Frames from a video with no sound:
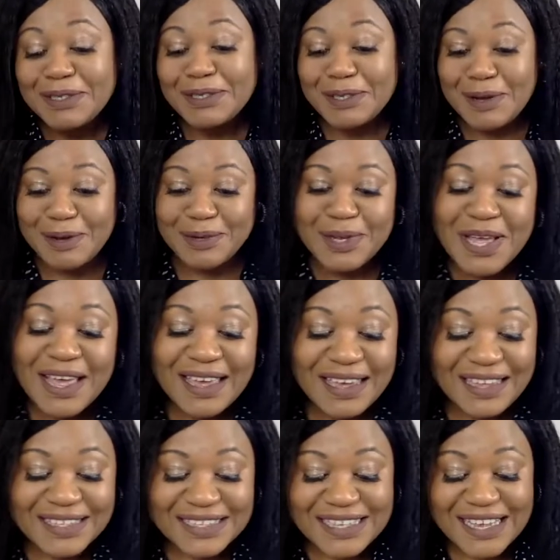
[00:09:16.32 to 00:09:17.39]
so
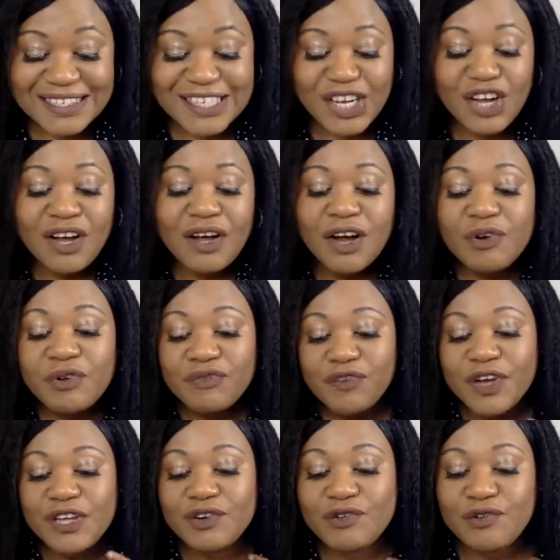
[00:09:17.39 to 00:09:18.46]
it says a
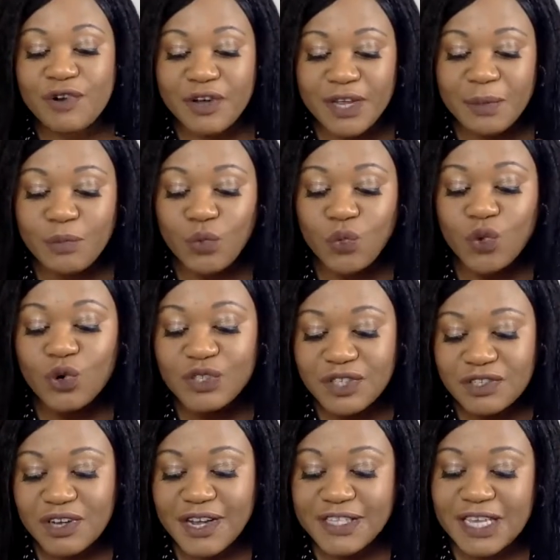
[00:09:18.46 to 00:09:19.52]
horrifying crime,
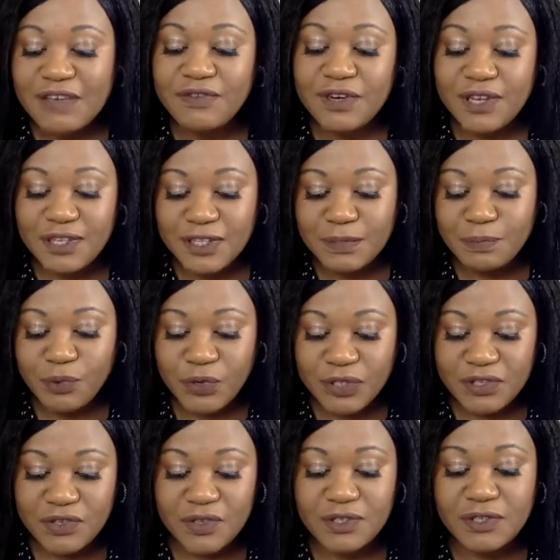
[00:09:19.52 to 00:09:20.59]
watertight evidence
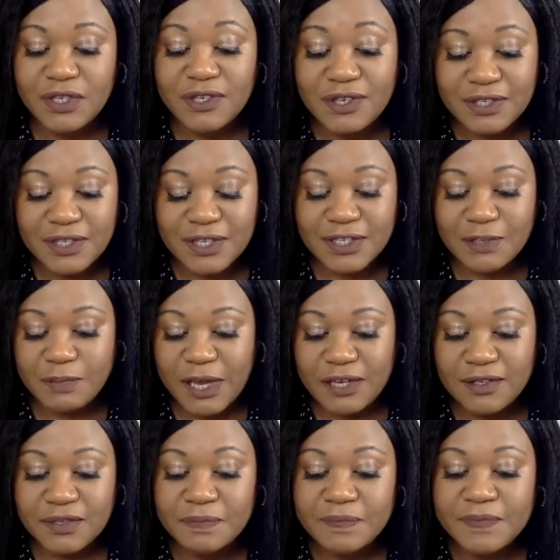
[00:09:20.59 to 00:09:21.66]
points to a single
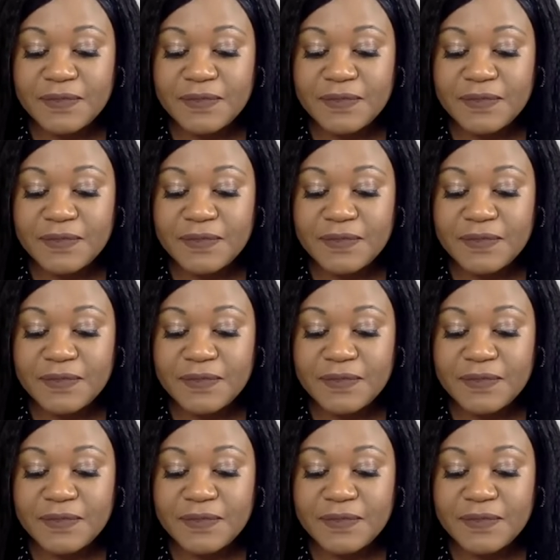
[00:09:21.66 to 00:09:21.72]
suspect,